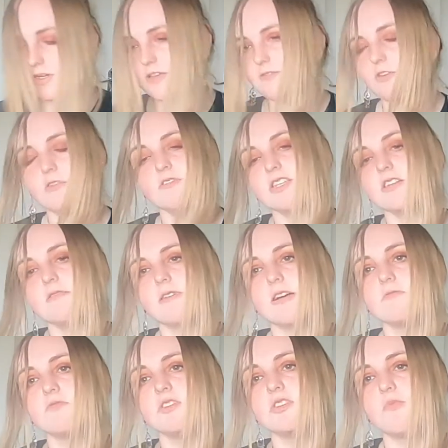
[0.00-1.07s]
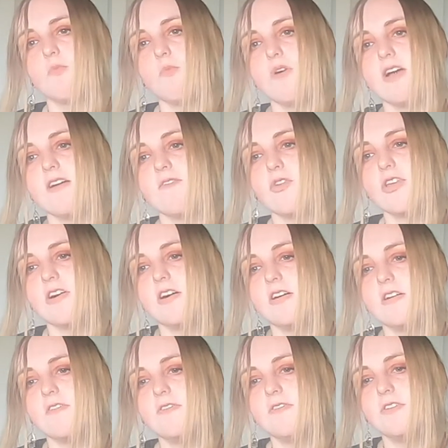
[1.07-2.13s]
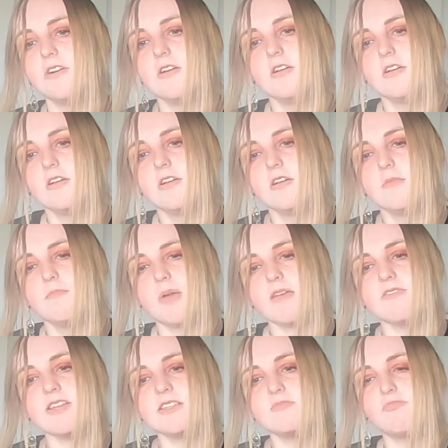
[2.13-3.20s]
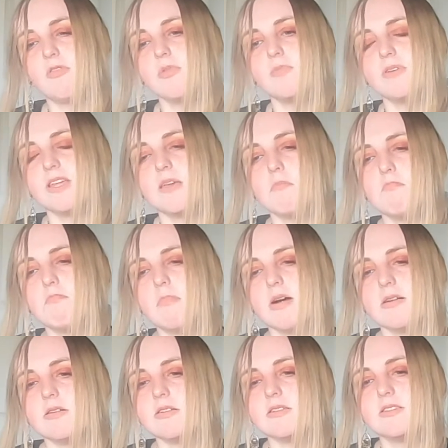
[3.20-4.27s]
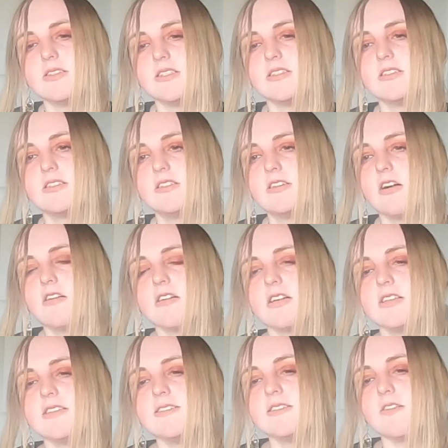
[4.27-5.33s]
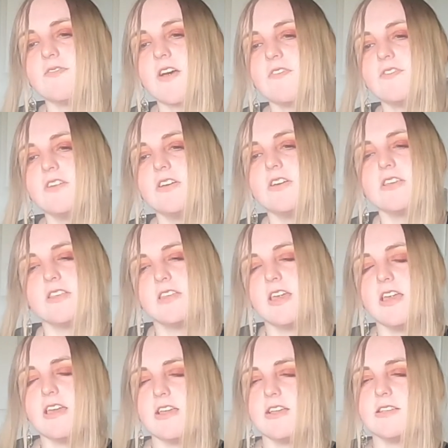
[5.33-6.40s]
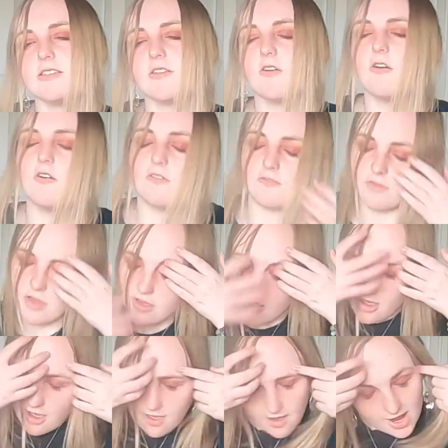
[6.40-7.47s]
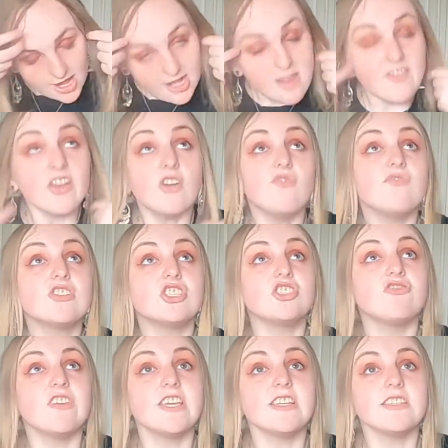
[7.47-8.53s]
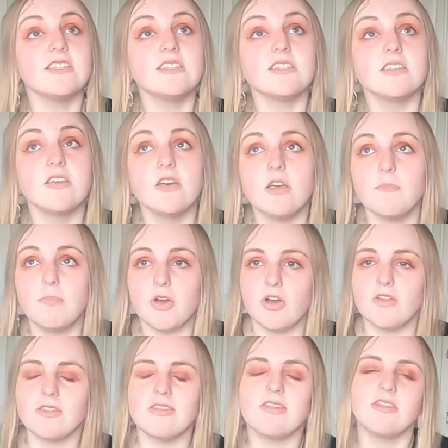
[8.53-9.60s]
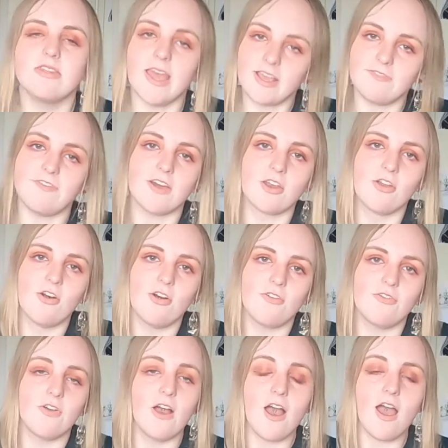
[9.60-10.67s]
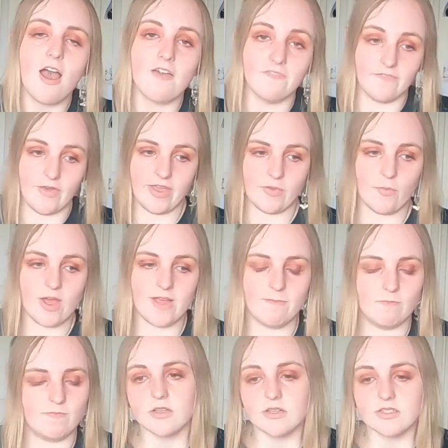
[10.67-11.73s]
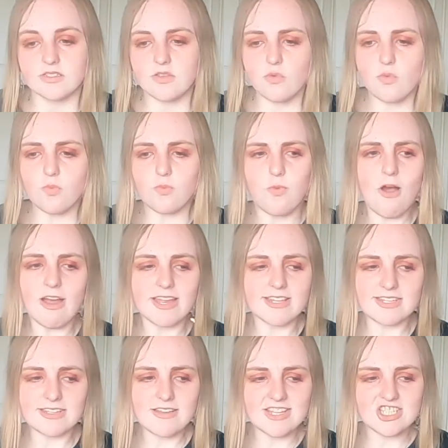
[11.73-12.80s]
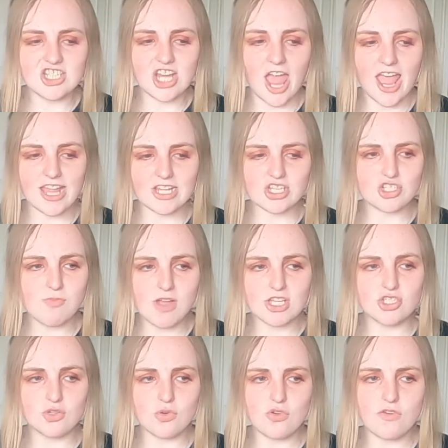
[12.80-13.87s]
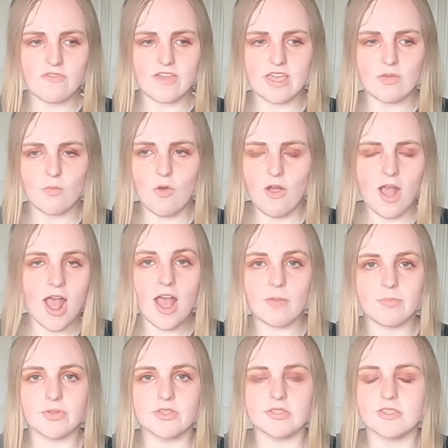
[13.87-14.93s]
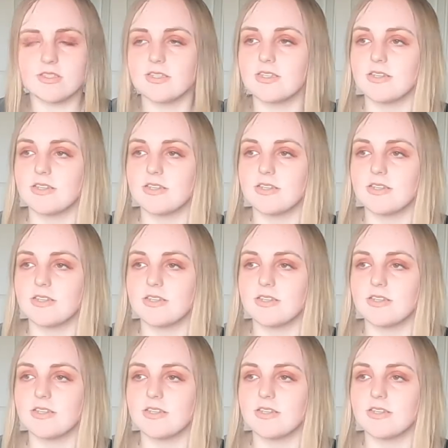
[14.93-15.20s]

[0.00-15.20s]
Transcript: floating around somewhere on Earth, buried probably in mud and gunk and stuff after years of living on the streets, but they fell off and they went. So why did I change my jewellery? What happened?